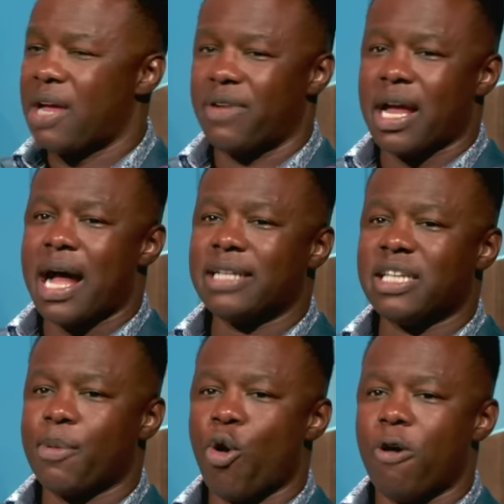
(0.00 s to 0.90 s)
of a
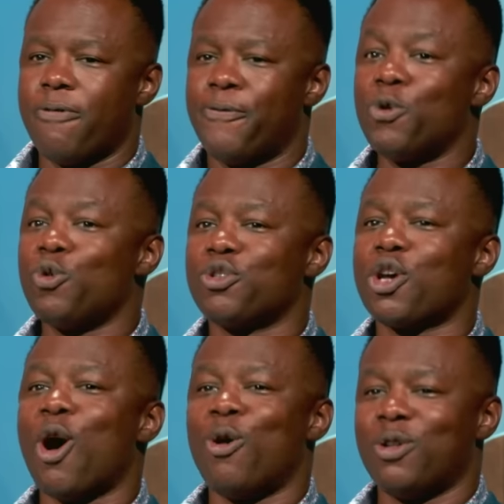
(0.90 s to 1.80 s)
concept called fool's
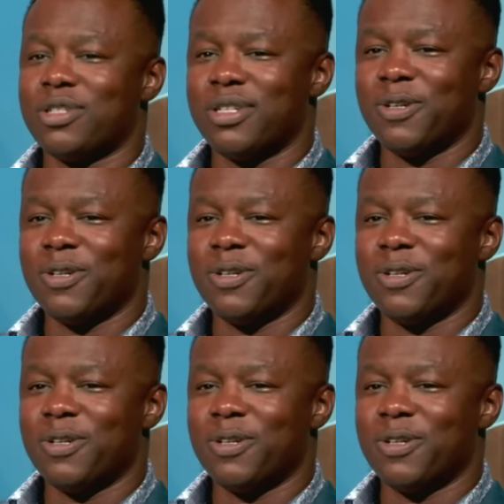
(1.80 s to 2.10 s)
gold.